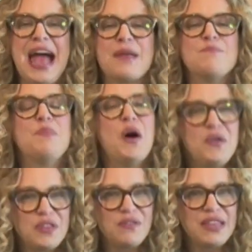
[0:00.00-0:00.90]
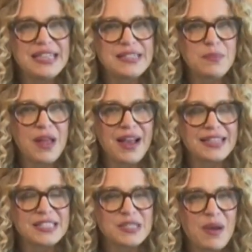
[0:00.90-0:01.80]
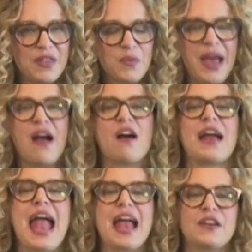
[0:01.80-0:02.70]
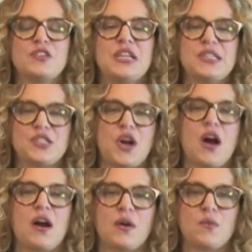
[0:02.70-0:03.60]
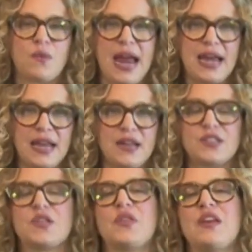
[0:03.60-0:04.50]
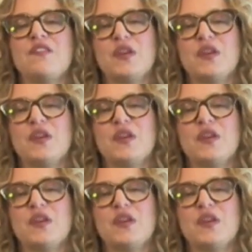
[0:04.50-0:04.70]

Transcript: And both of these appliances, by the way, are Energy Star rated, so they fit